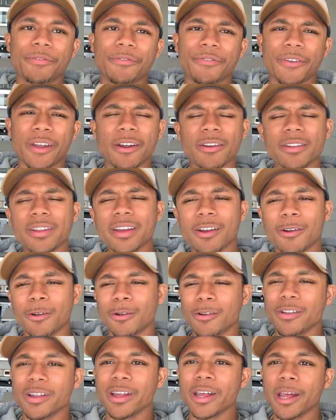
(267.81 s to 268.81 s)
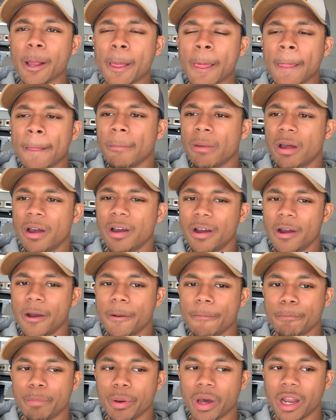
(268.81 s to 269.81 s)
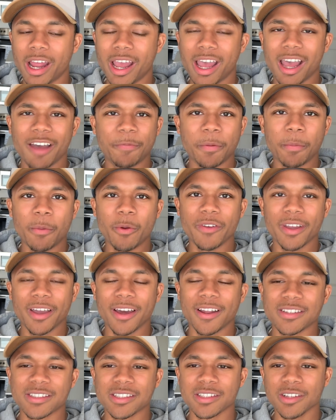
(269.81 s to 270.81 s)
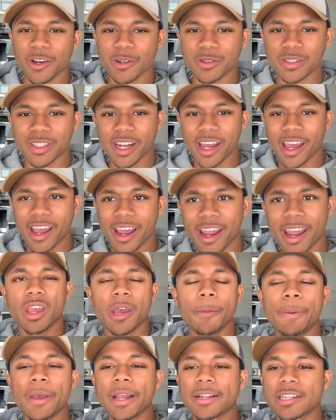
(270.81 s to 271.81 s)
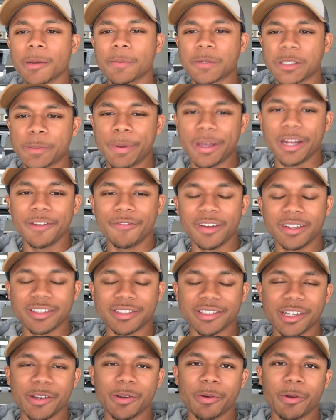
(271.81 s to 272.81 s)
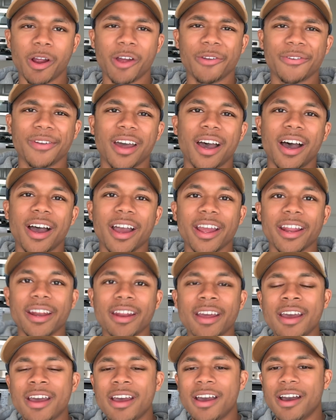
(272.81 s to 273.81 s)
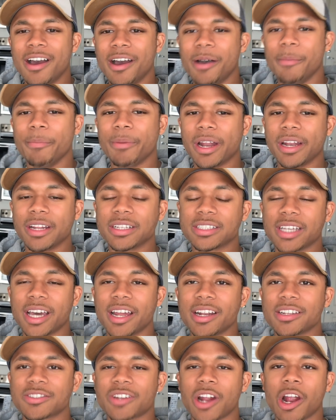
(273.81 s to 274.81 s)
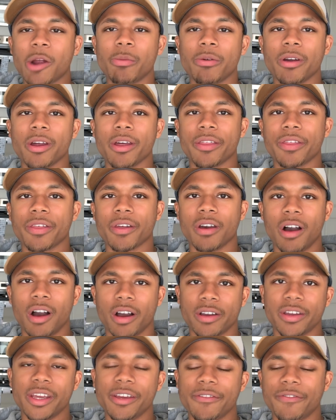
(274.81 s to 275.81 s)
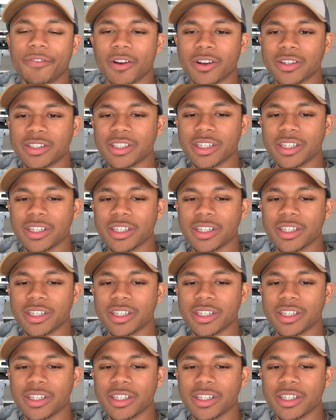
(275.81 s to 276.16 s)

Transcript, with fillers: fairly early, but I have been moving kind of slow today. It picked up speed eventually around 9, but I decided to start with Anki first